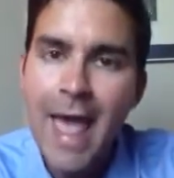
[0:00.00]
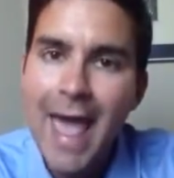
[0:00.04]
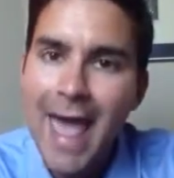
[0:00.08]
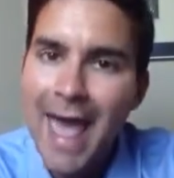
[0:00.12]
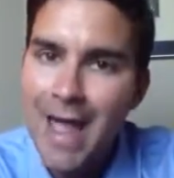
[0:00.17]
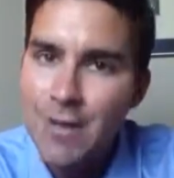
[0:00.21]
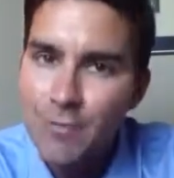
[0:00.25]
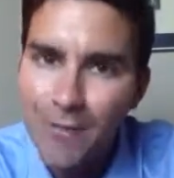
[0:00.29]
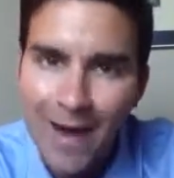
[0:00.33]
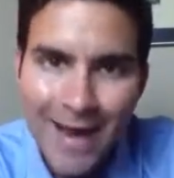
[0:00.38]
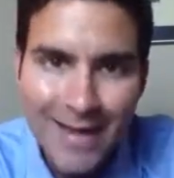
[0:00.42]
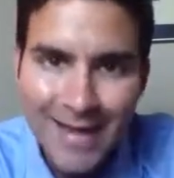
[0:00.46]

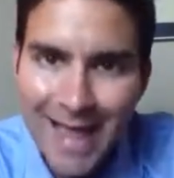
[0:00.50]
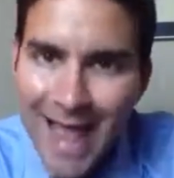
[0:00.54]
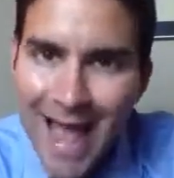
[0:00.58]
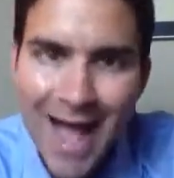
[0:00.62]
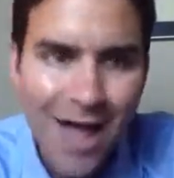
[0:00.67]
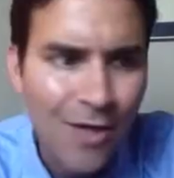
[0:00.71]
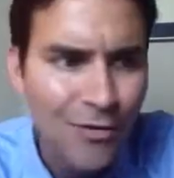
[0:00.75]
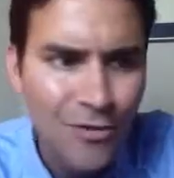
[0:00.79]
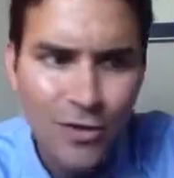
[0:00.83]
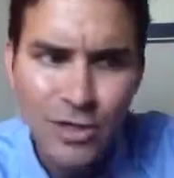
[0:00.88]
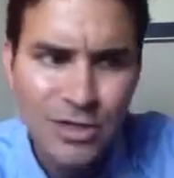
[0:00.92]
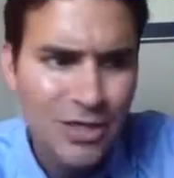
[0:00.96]
And right
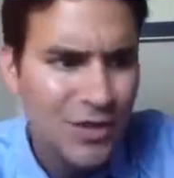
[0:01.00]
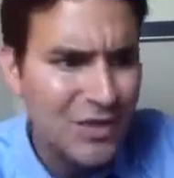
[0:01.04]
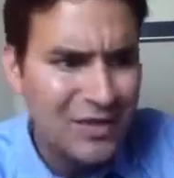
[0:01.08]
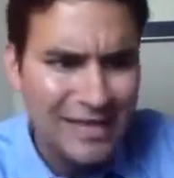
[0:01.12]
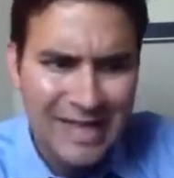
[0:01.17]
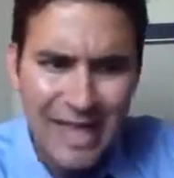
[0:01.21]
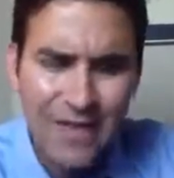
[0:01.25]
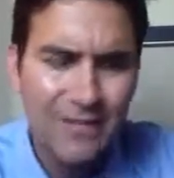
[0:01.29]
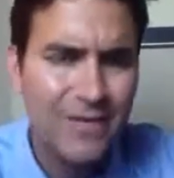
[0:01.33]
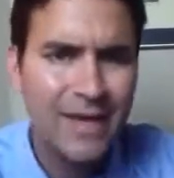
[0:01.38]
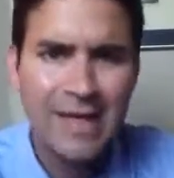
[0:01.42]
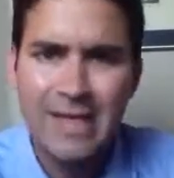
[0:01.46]
now, they're just
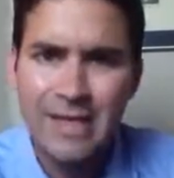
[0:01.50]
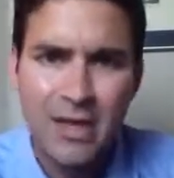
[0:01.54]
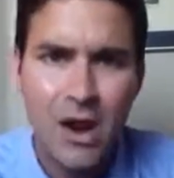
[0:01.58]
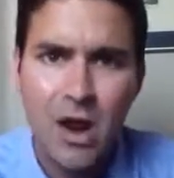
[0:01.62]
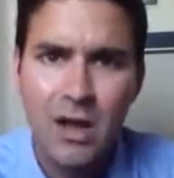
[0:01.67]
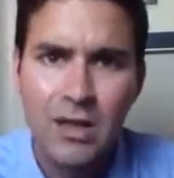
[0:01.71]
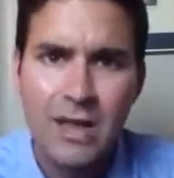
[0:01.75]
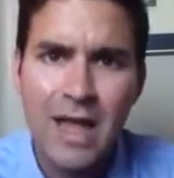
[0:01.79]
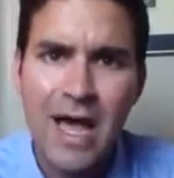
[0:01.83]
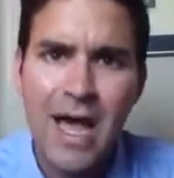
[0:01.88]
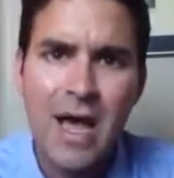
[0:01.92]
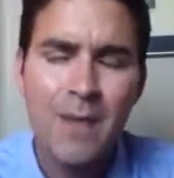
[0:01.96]
divvying it
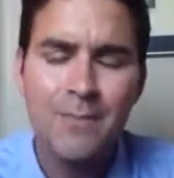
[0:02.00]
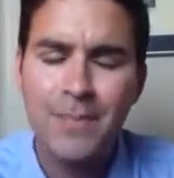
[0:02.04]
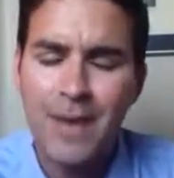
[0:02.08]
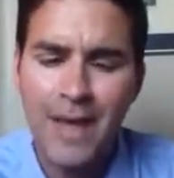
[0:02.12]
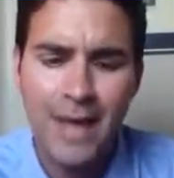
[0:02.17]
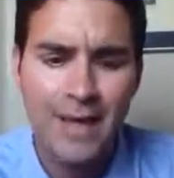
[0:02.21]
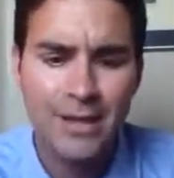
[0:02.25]
all up.